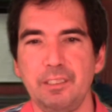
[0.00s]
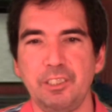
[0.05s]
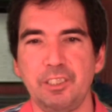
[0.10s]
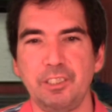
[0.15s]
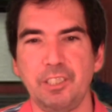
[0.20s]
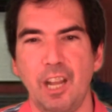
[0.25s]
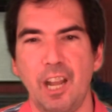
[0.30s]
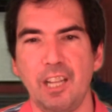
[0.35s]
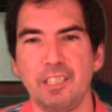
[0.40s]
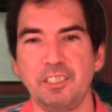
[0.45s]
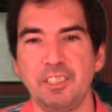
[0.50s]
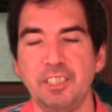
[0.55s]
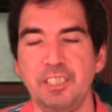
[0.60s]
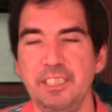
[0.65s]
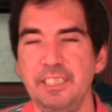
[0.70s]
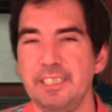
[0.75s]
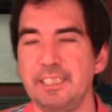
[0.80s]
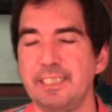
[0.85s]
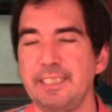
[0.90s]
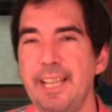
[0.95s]
John
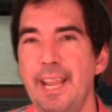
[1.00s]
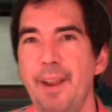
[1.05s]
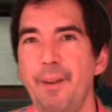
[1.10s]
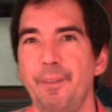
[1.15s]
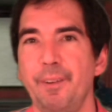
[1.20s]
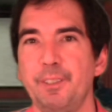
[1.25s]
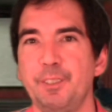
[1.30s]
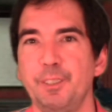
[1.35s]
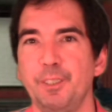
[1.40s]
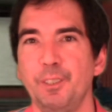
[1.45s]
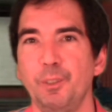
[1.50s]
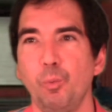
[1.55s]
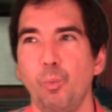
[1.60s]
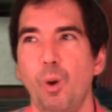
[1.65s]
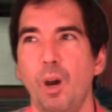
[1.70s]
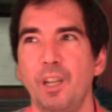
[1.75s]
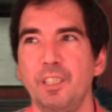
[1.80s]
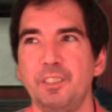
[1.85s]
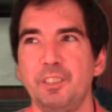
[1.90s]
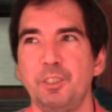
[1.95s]
Cena's character,
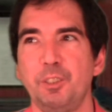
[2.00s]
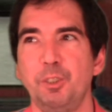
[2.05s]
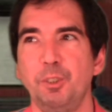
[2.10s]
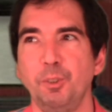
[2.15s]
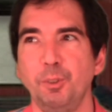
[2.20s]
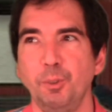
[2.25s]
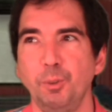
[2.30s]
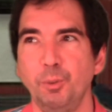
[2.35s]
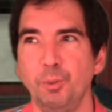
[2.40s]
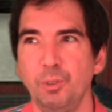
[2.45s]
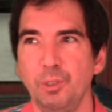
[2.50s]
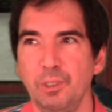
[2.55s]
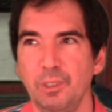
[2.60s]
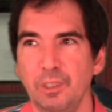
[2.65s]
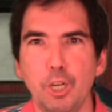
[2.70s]
wants to